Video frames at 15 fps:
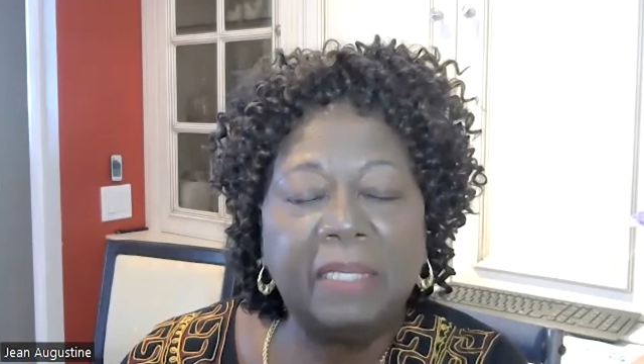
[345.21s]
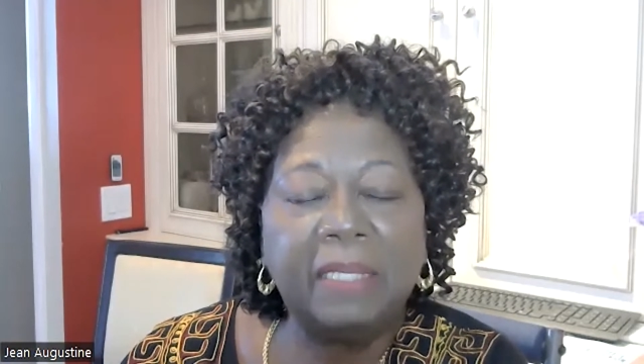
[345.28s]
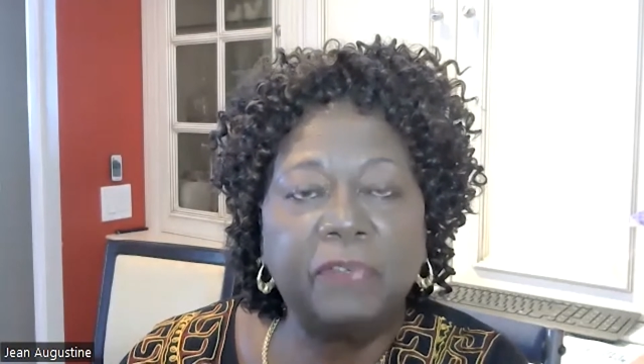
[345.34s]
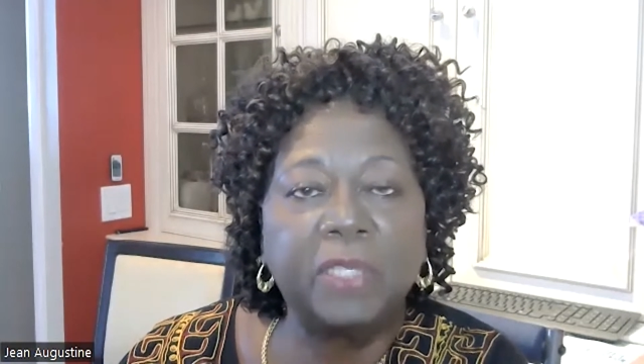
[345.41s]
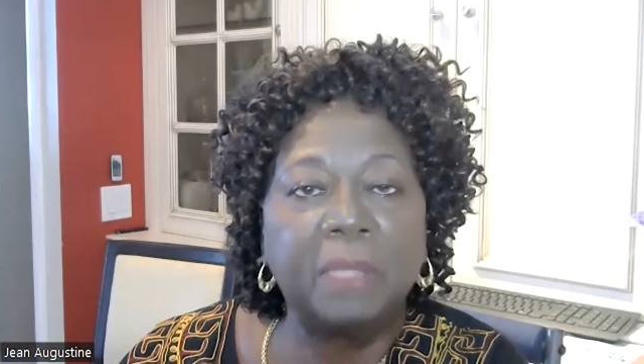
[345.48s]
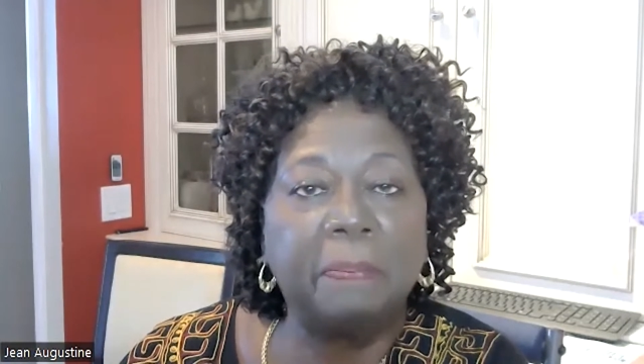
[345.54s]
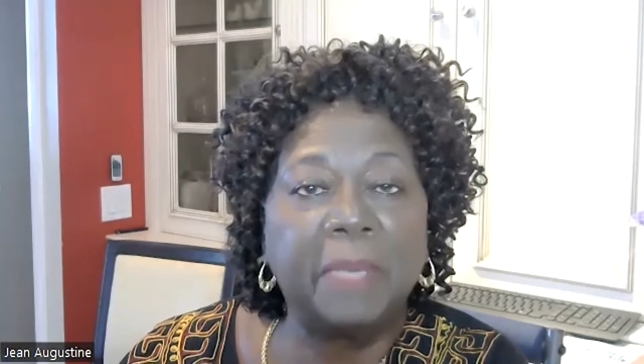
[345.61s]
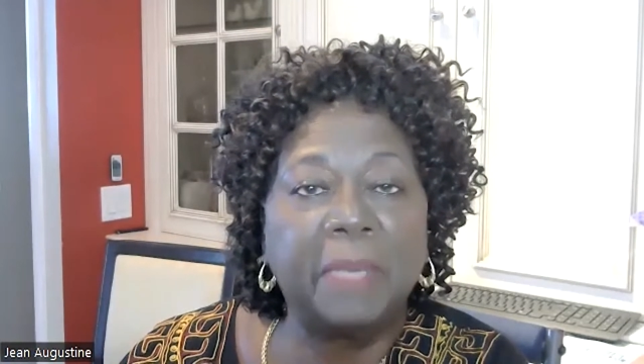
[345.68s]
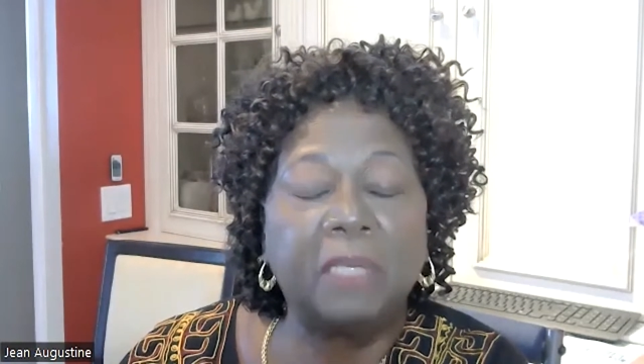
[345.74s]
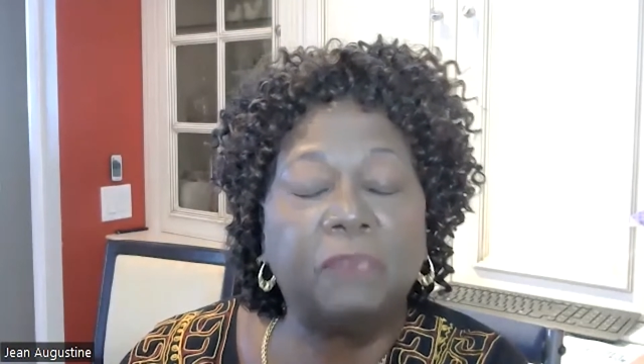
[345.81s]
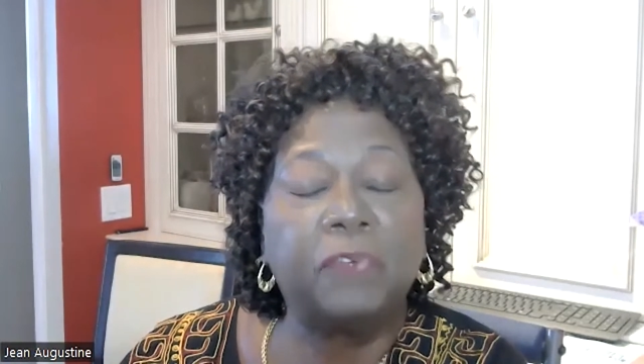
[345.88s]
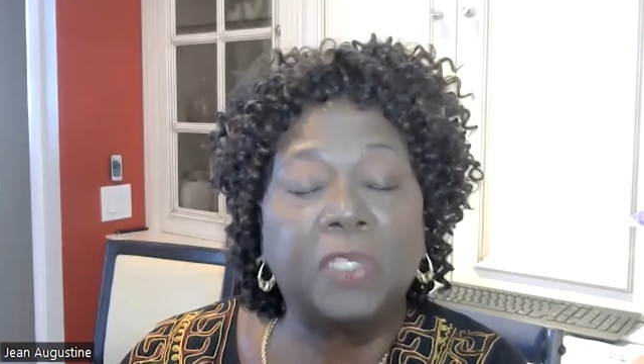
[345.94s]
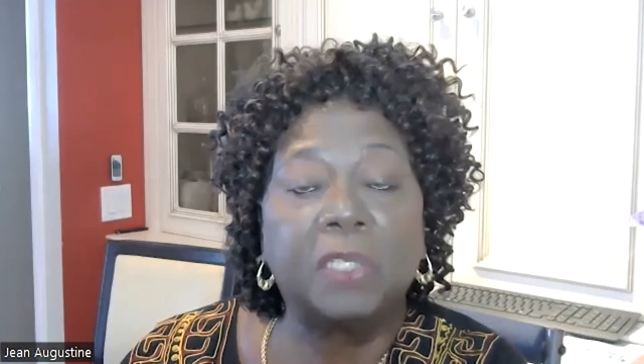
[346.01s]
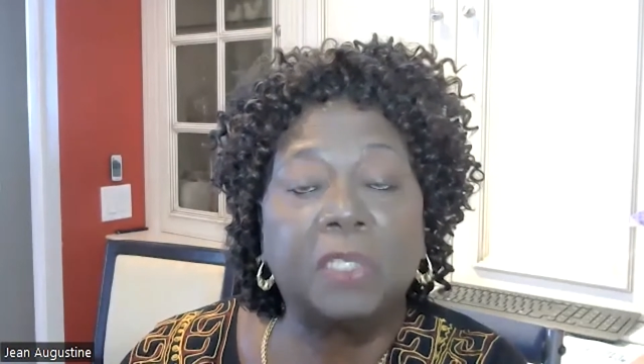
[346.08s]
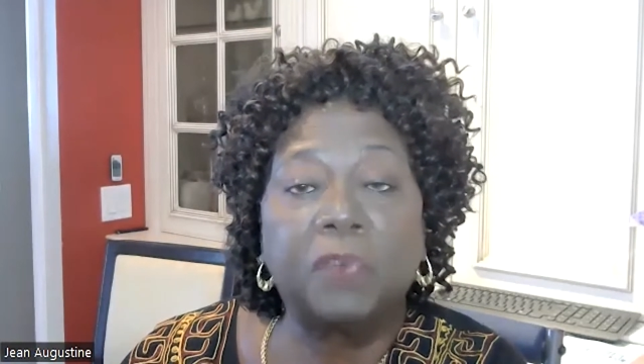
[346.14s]
for the
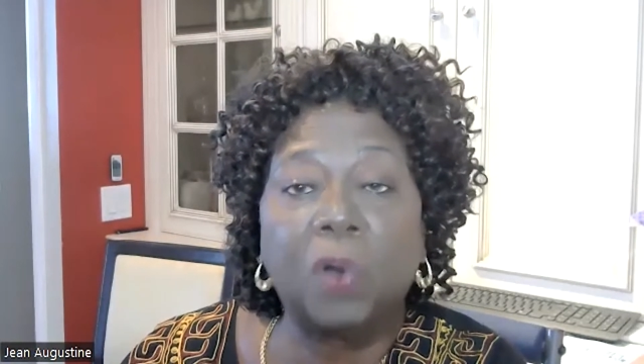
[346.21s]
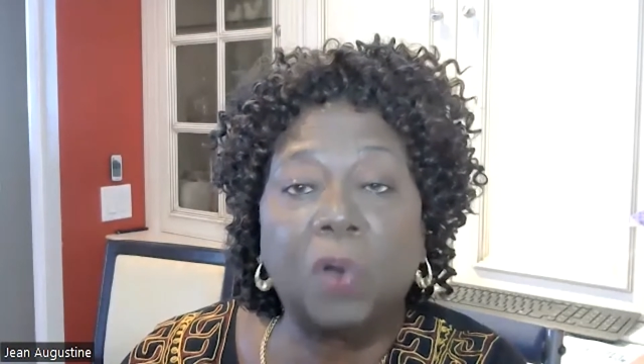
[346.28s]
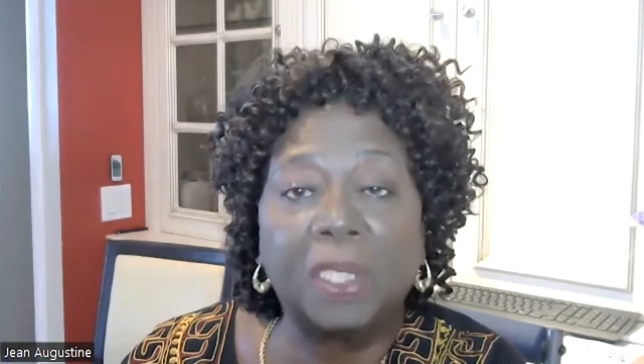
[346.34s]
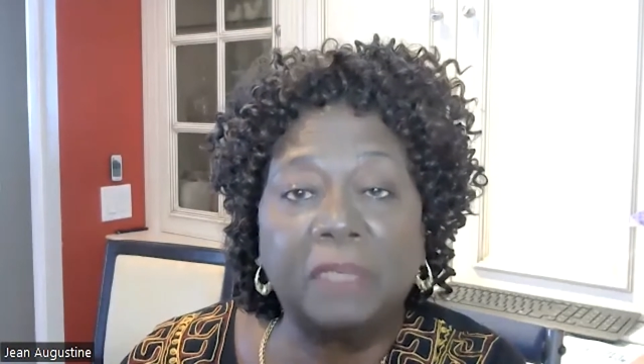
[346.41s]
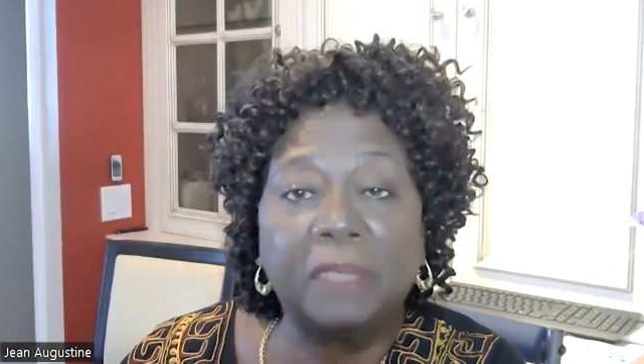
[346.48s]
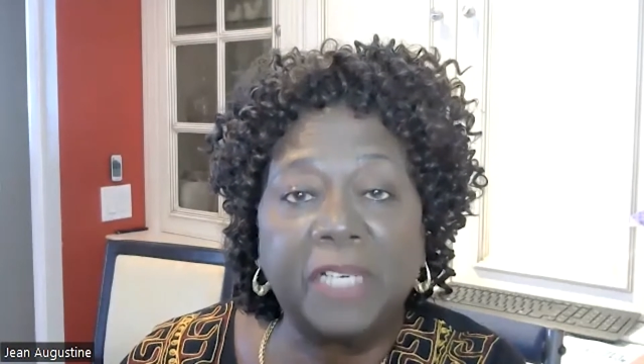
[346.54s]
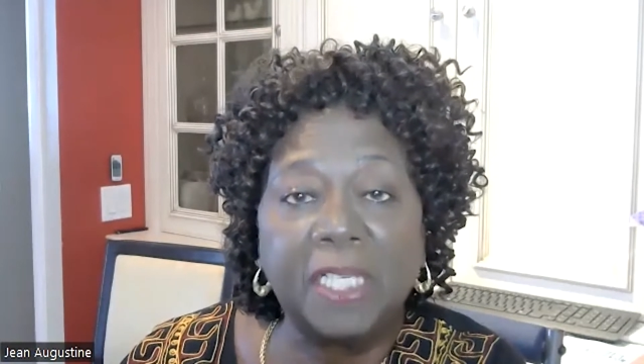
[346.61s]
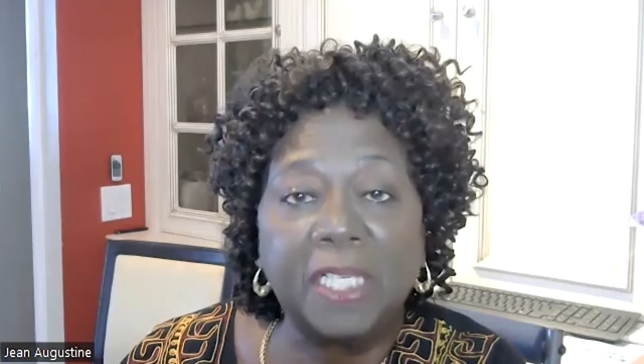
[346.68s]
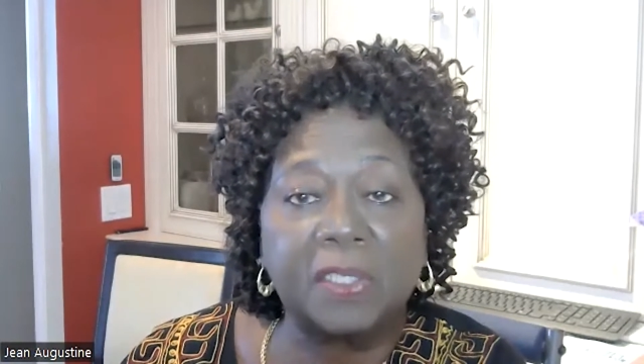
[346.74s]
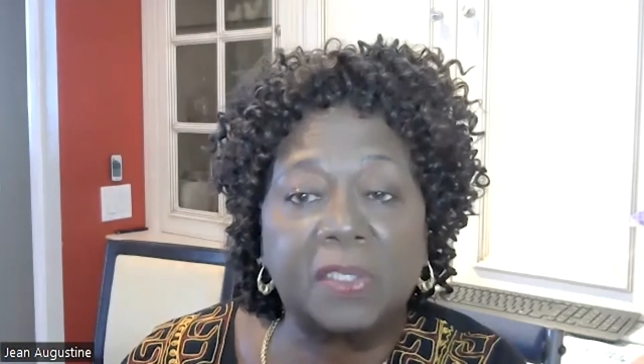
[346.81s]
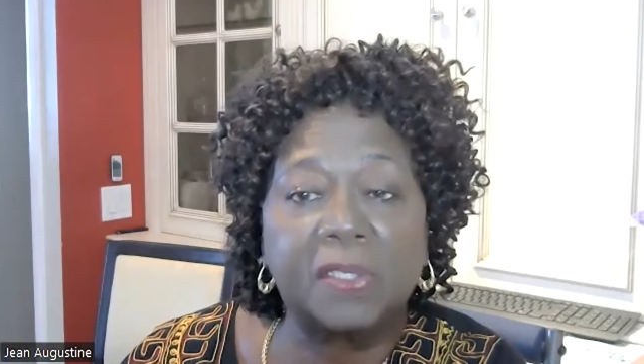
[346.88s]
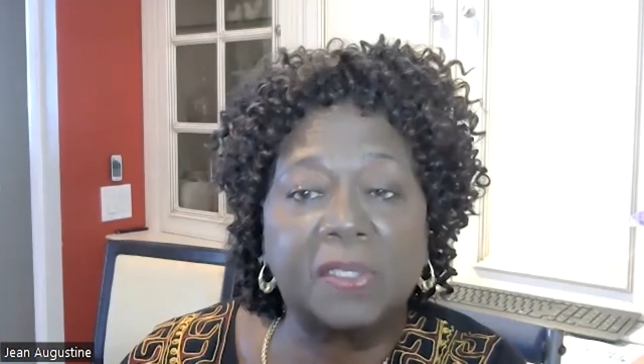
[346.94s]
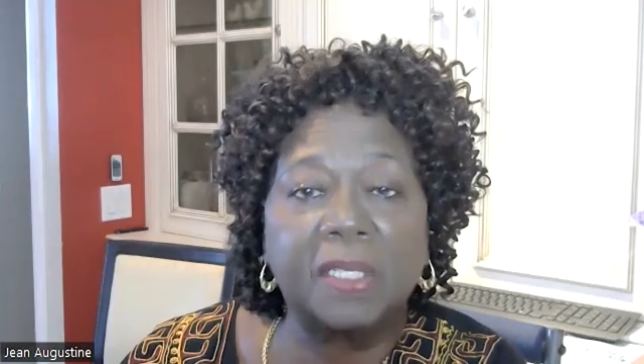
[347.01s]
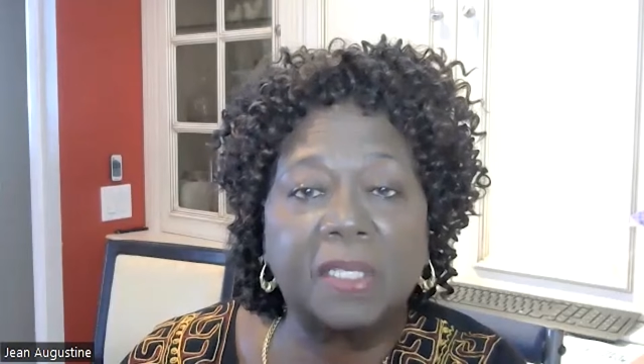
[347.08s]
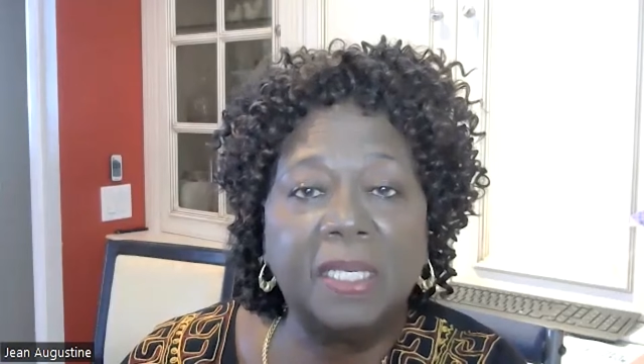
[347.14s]
benefit of all of
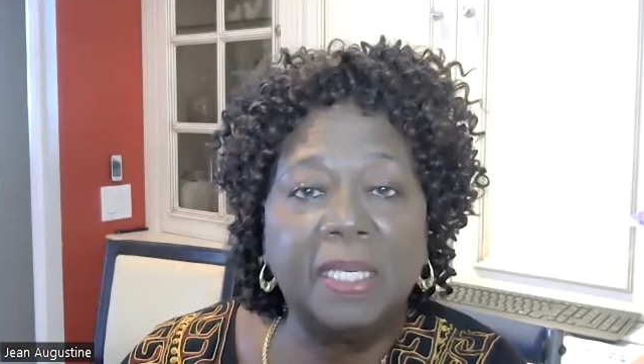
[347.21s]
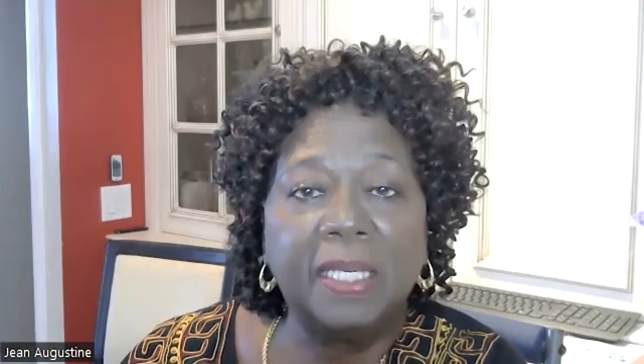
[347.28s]
us.